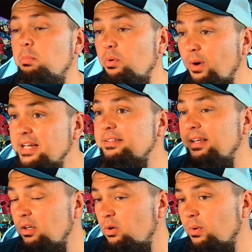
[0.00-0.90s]
price
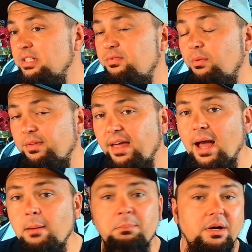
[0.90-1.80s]
increase for
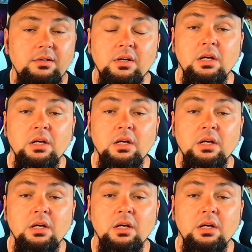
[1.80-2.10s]
that, but